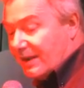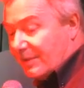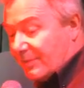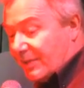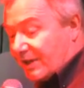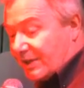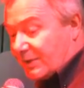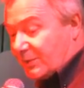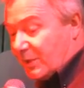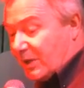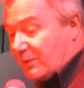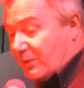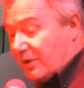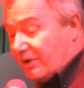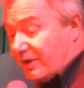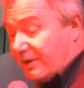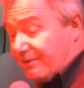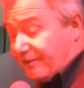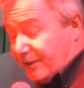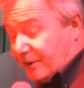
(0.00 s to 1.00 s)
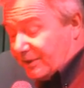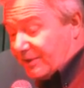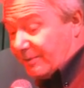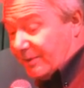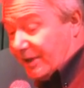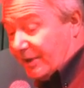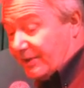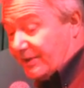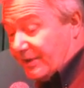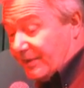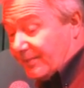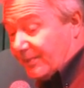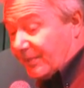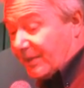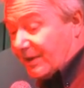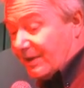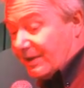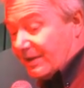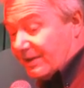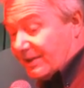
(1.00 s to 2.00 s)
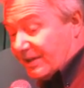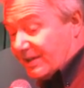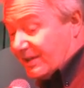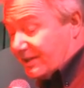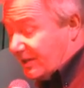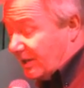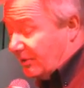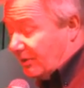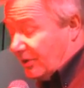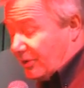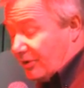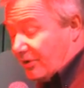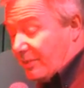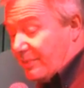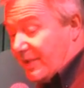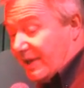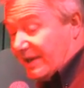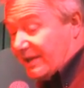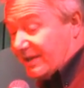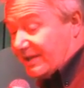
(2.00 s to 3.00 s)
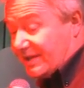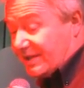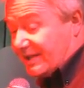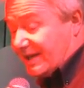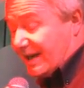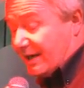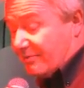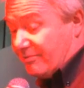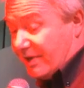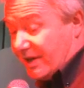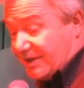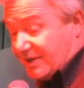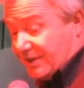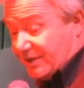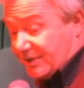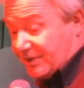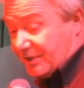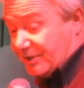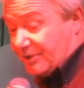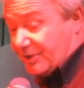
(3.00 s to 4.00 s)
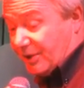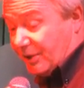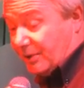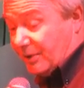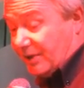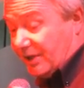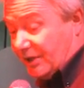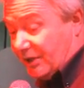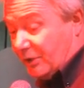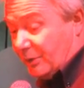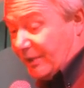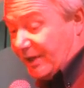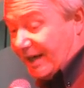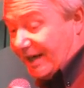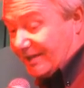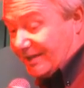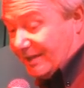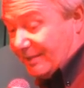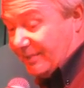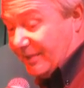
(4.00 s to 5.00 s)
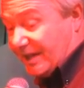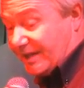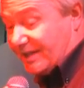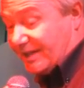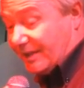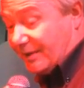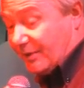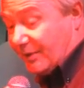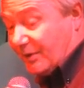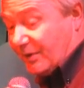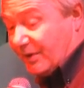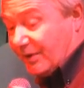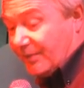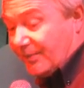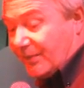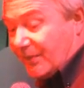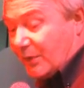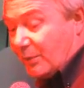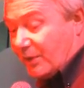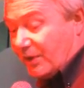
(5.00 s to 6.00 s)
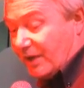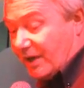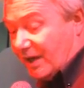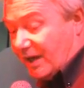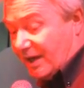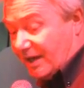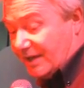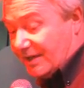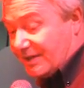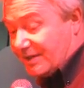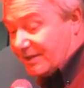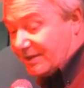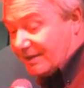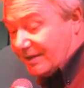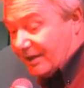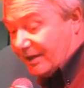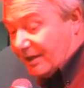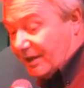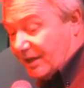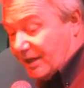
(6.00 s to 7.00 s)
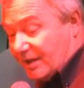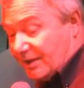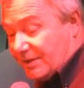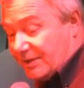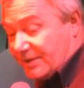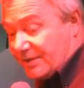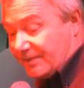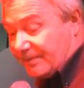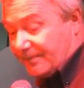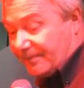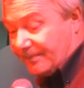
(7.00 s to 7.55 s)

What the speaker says: Because when we're in filter mode, this is no longer a mid, this is now a resonance control, and you'll be actually mixing with your highs and your lows.